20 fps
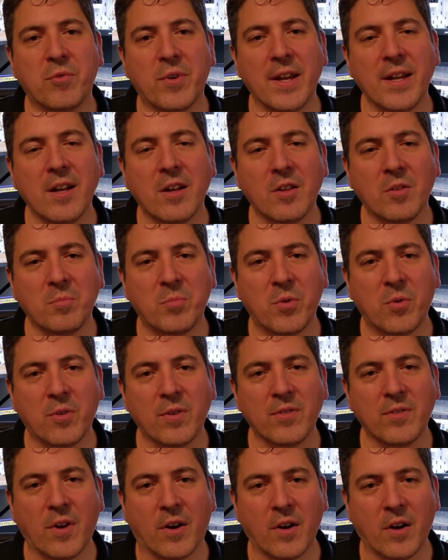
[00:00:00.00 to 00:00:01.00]
breakout
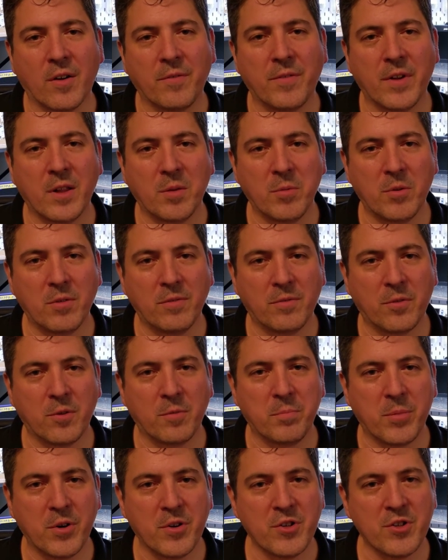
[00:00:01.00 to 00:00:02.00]
boards are available
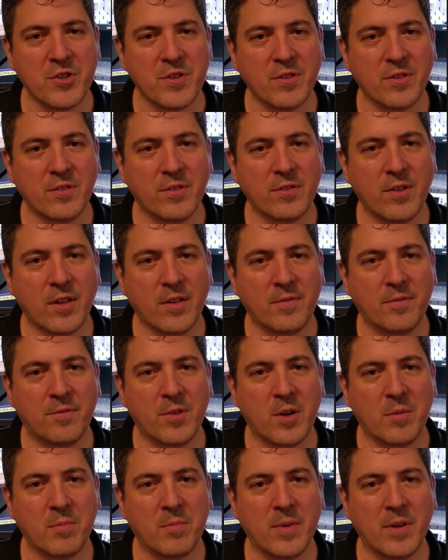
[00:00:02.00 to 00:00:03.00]
for purchase
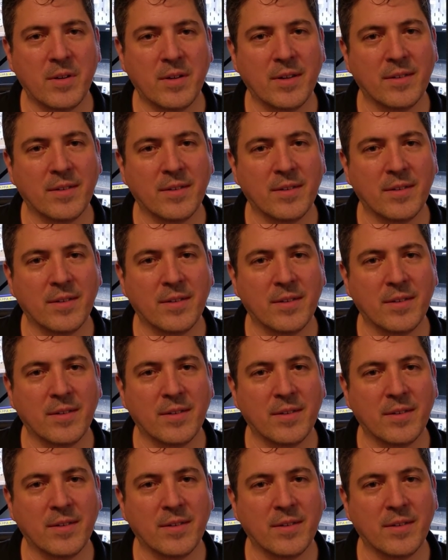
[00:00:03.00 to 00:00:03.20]
from